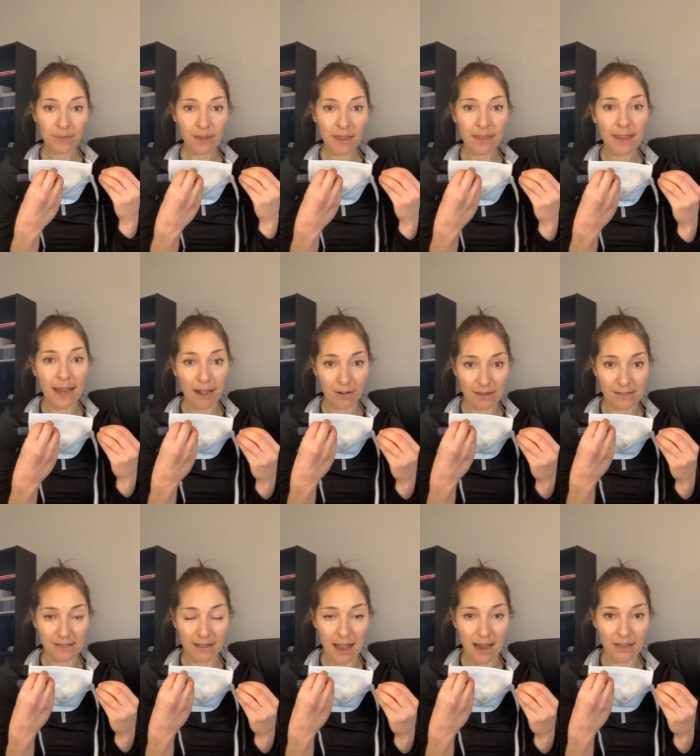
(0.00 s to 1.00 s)
the
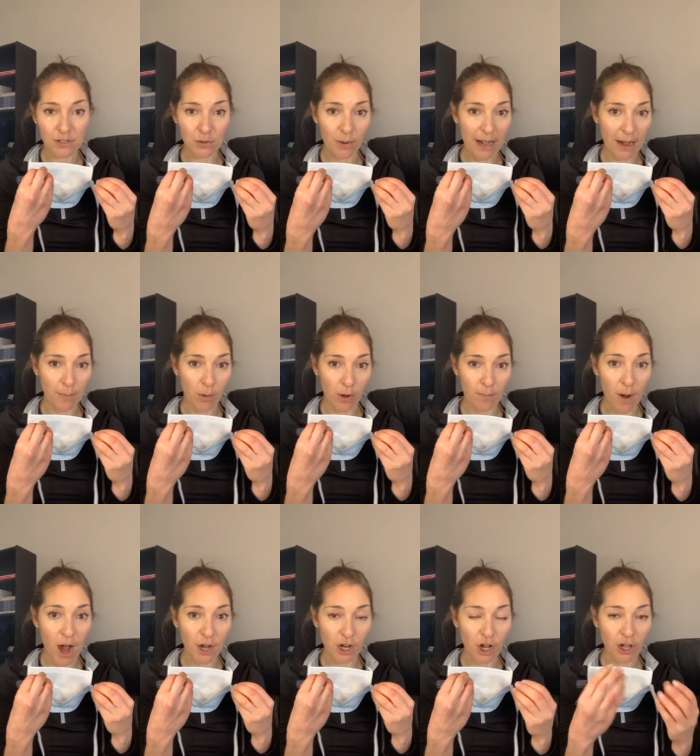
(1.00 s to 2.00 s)
aerosolized or airborne
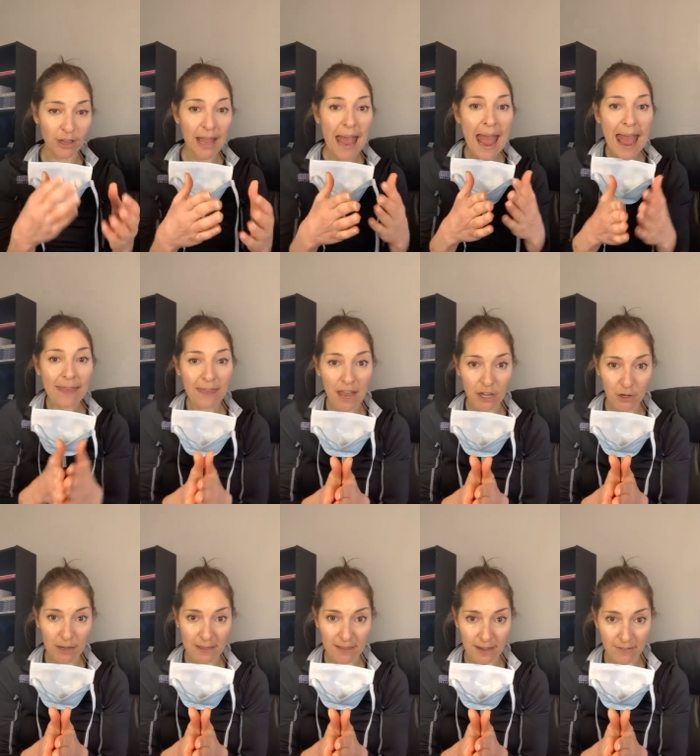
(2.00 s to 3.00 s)
particle, and then you
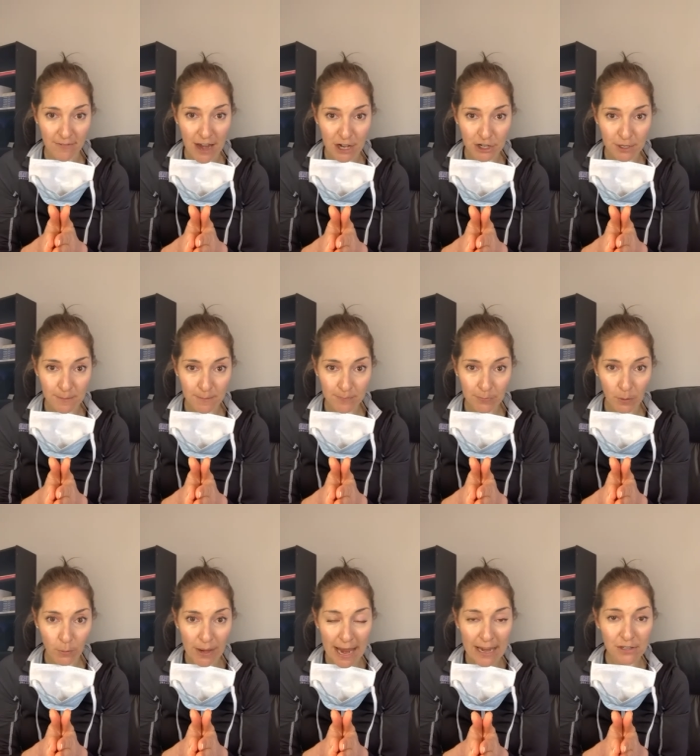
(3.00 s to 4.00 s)
get the infection.
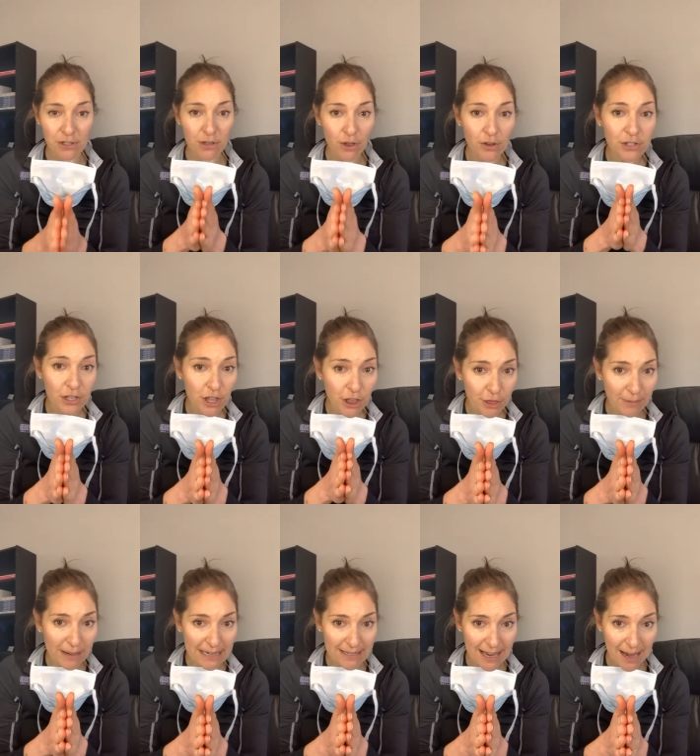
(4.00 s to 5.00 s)
Okay, so those are the
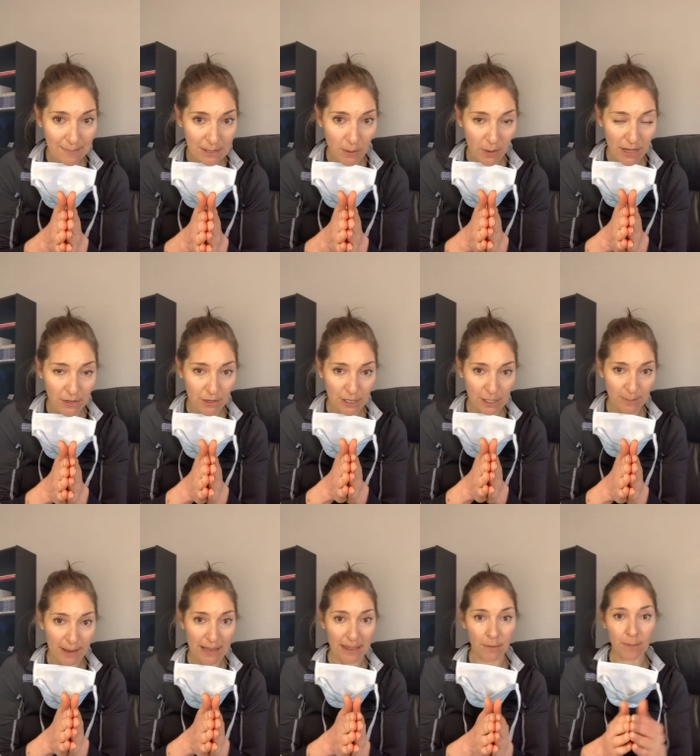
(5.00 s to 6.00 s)
three types. I wanted to
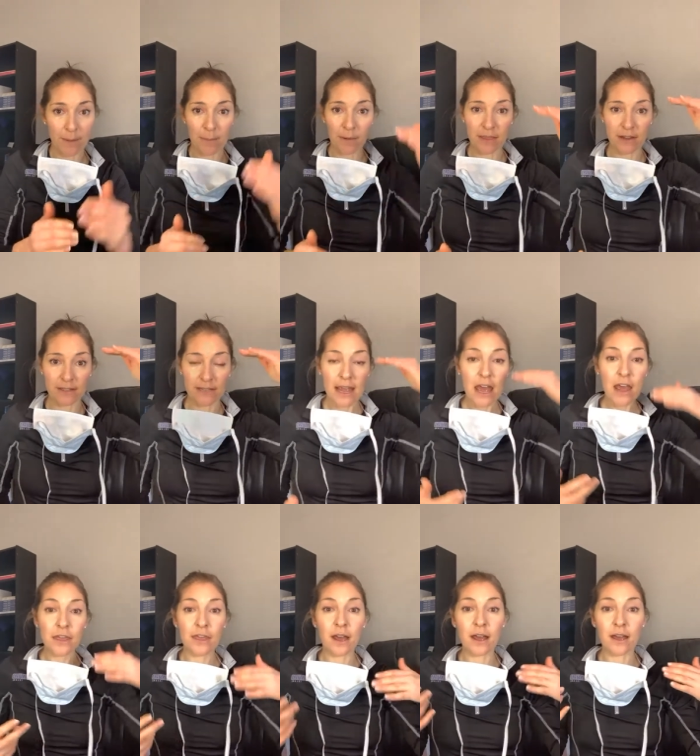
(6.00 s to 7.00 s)
explain them. Remember, there's
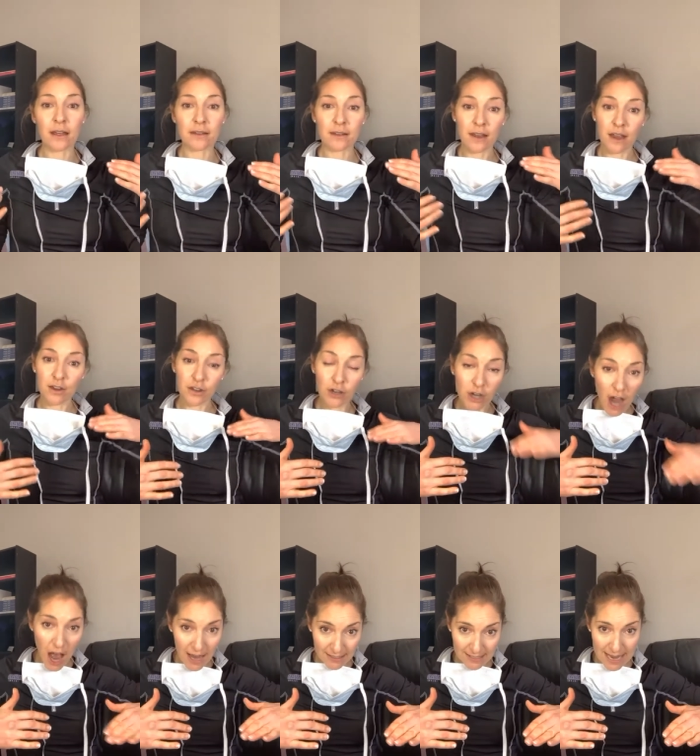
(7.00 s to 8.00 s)
the
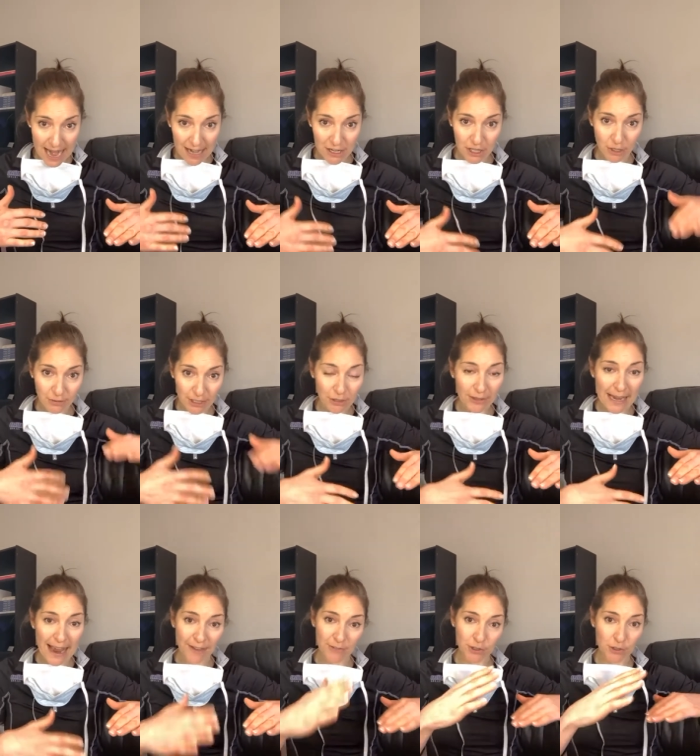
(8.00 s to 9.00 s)
contact. You literally
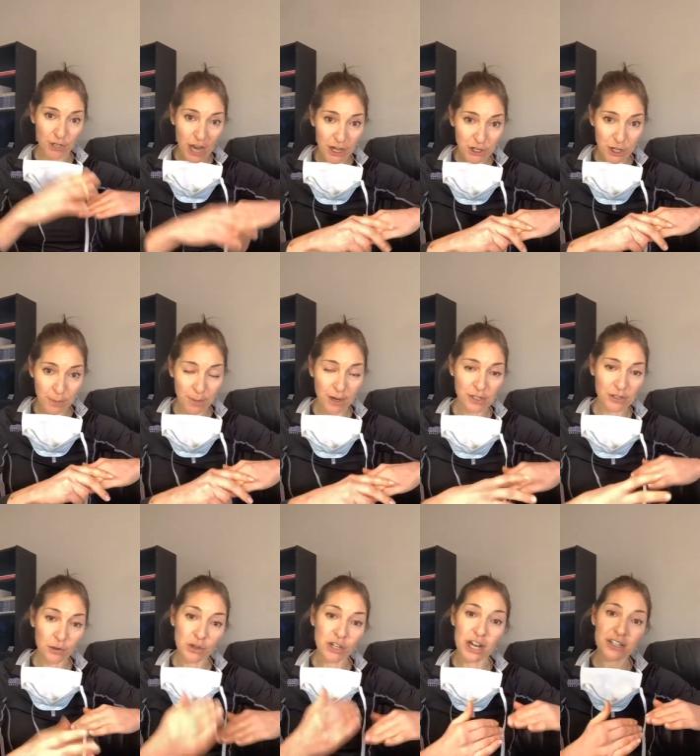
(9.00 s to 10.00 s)
have to touch the person
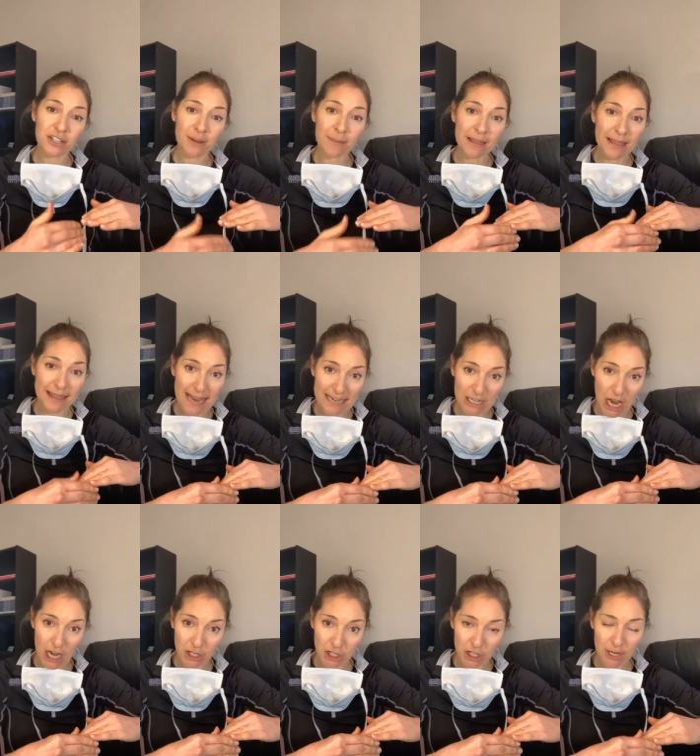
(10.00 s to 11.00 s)
or touch something that they
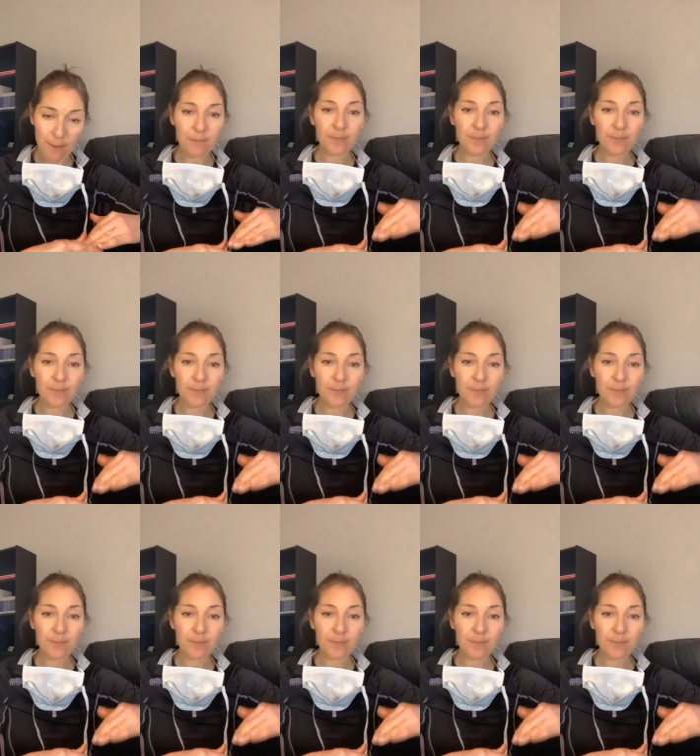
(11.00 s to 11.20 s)
touched.